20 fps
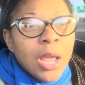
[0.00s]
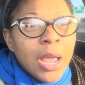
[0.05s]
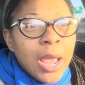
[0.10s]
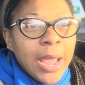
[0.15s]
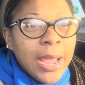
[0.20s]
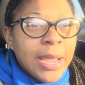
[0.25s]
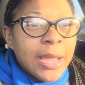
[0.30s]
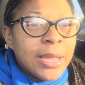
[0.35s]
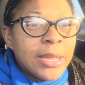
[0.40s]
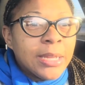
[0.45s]

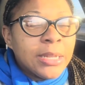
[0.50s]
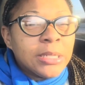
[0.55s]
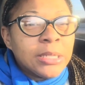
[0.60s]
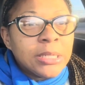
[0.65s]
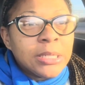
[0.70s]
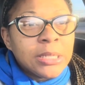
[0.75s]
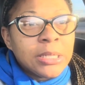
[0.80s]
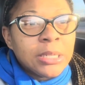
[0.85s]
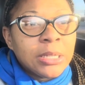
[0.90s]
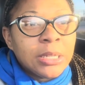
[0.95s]

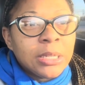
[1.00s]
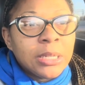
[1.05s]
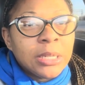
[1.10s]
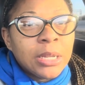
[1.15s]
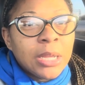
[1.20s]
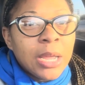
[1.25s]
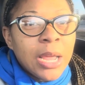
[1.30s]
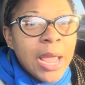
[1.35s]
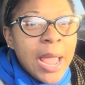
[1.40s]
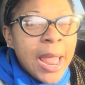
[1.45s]

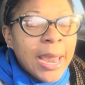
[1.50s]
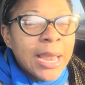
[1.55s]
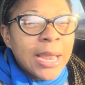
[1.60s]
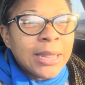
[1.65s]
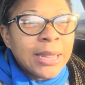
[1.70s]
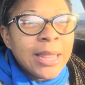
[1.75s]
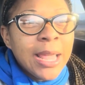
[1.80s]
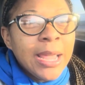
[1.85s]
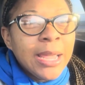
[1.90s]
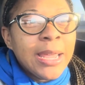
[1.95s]
And I
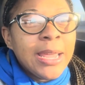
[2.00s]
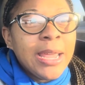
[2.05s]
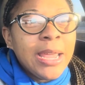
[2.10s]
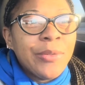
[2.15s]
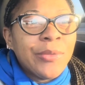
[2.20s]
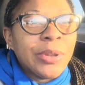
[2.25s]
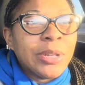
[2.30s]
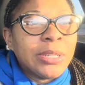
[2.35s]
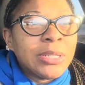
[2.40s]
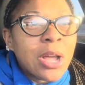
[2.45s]
think he
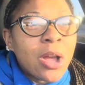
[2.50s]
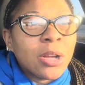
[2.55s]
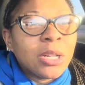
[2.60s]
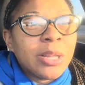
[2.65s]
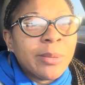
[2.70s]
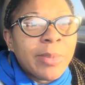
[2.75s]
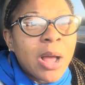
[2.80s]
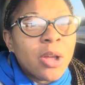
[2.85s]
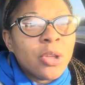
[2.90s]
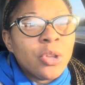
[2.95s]
even talked
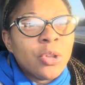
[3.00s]
about,